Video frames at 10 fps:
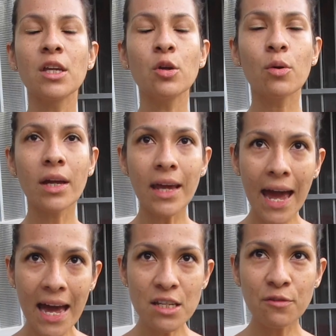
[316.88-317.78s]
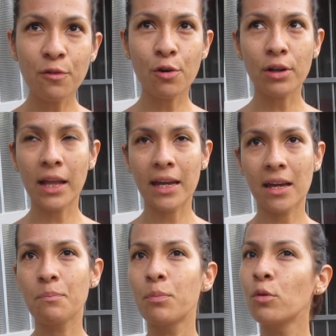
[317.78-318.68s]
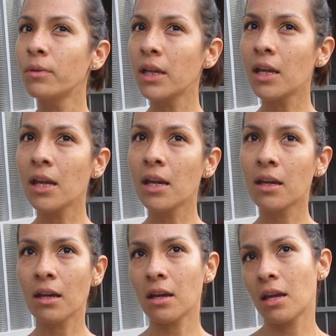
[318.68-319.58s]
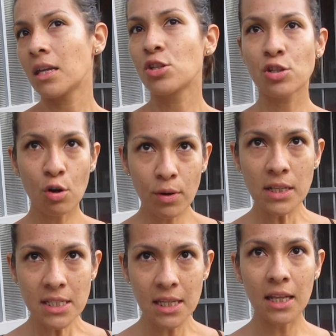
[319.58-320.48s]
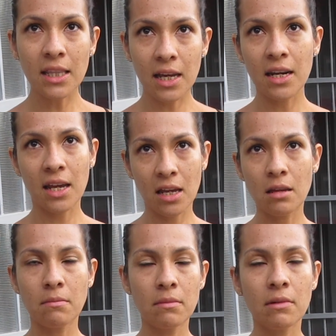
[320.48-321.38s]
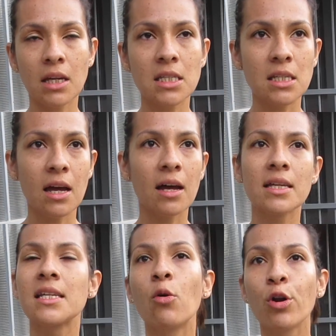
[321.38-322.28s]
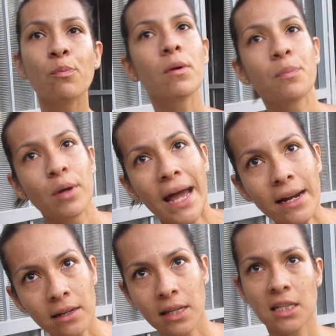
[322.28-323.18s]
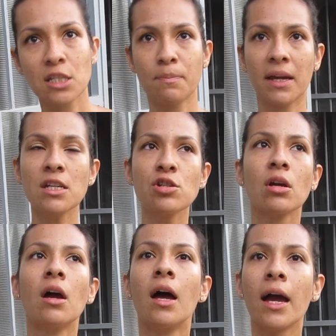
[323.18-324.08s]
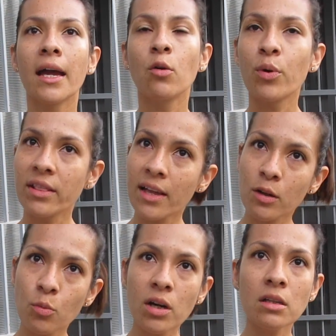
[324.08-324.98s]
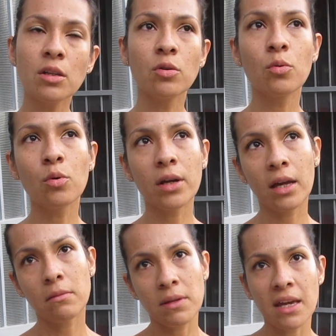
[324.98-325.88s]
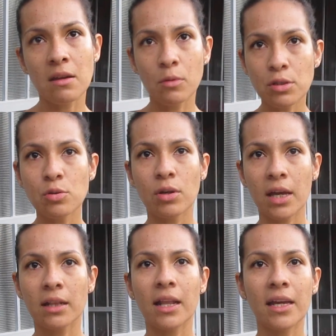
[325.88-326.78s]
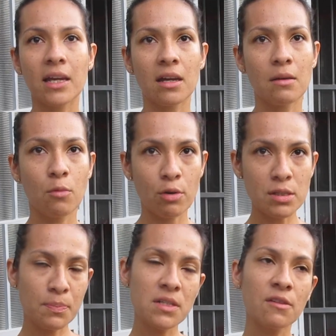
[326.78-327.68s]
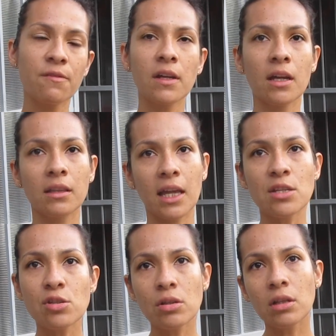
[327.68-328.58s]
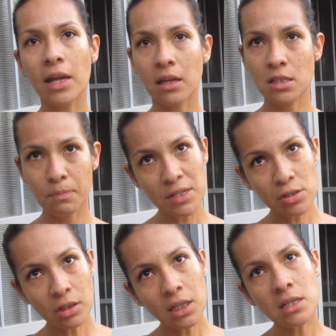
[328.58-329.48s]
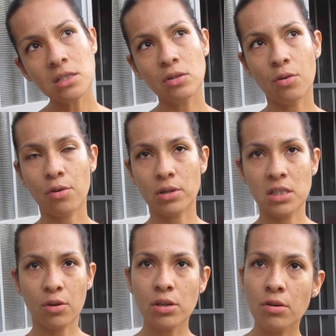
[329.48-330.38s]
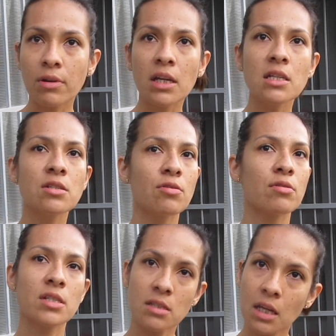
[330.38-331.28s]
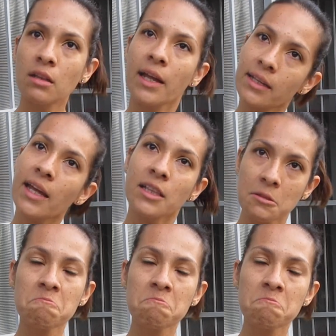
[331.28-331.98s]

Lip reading: you can ask for like a public insurance. The name is Seguro Popular in Spanish. And with that one, you can be able to get like a more specific attention, like a specialist or surgeries or things like that.